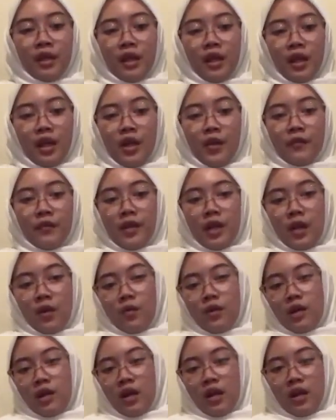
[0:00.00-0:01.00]
If there
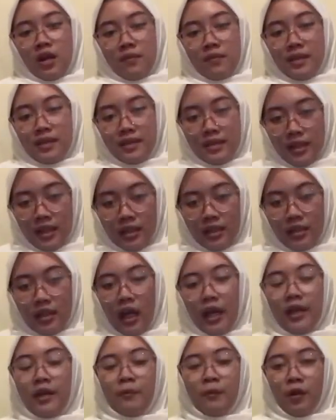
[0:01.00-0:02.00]
were a mistake,
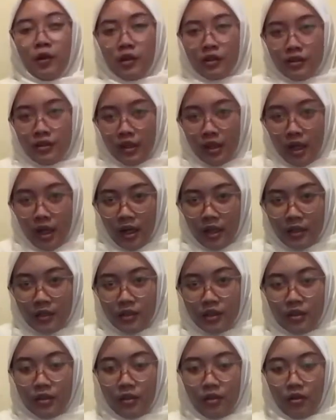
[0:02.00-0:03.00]
I
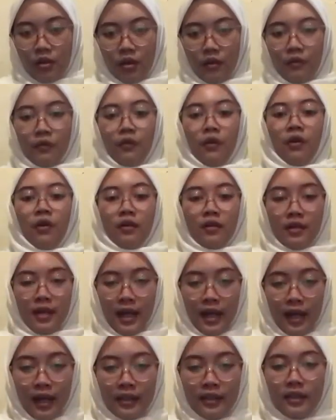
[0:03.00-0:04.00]
apologize for
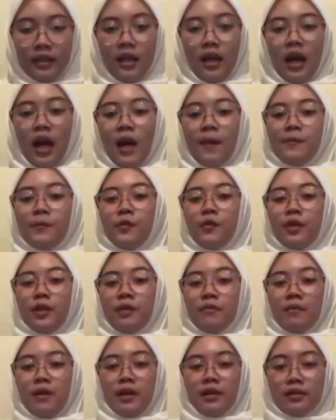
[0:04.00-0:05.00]
that. I'm doing the
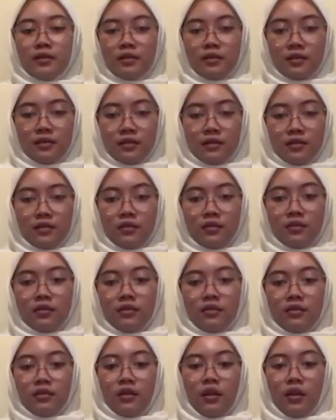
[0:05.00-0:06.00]
best
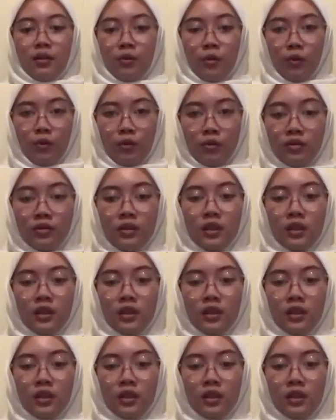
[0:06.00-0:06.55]
that I could.